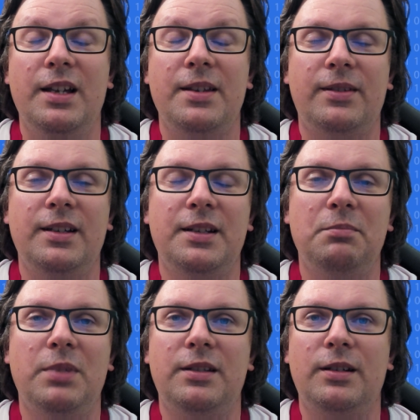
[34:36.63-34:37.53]
then
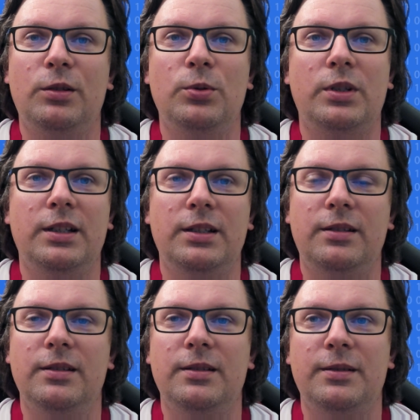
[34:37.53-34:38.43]
better look at
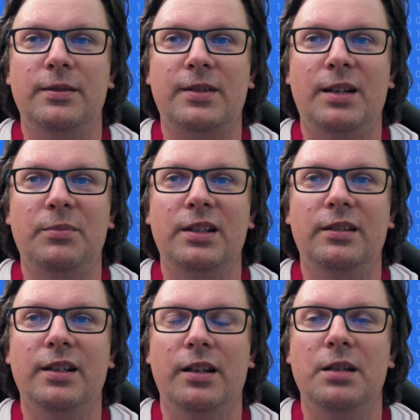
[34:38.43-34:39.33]
something
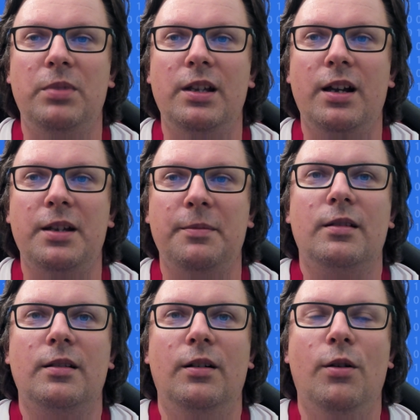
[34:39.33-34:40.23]
like API,
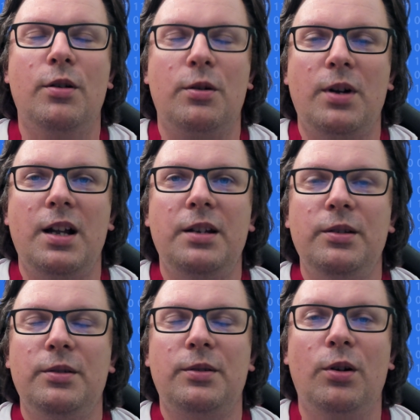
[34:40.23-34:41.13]
or run
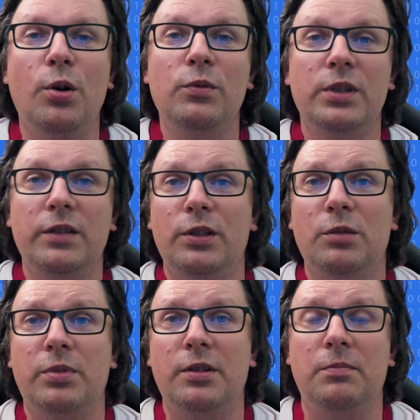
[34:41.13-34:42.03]
your own
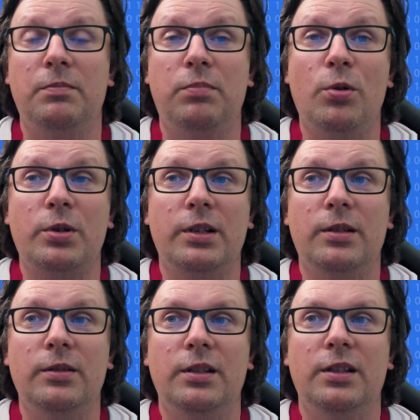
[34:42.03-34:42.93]
developer
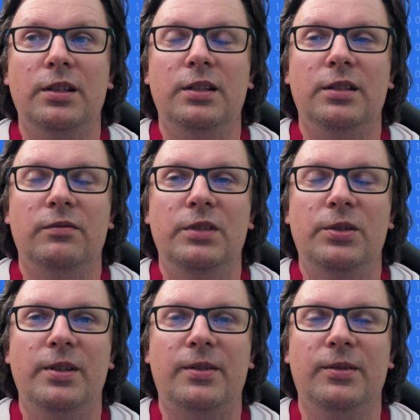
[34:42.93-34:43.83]
portal, which
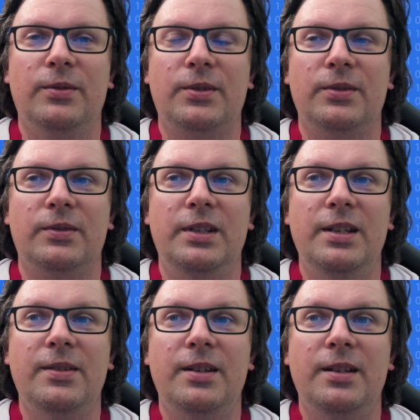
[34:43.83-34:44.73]
is also
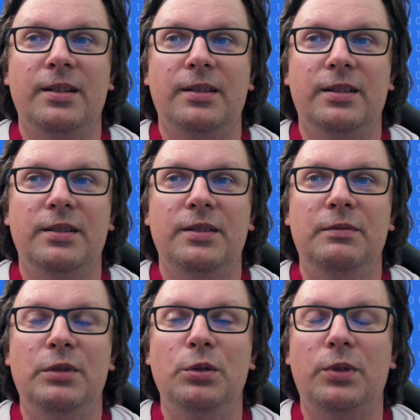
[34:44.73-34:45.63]
easy.
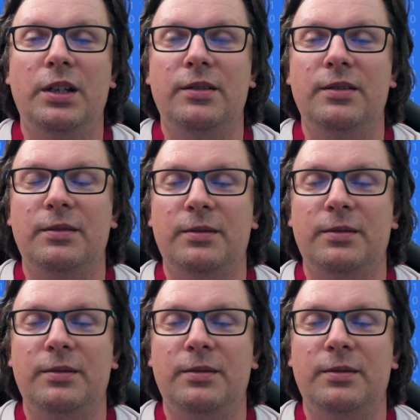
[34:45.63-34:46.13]
And you can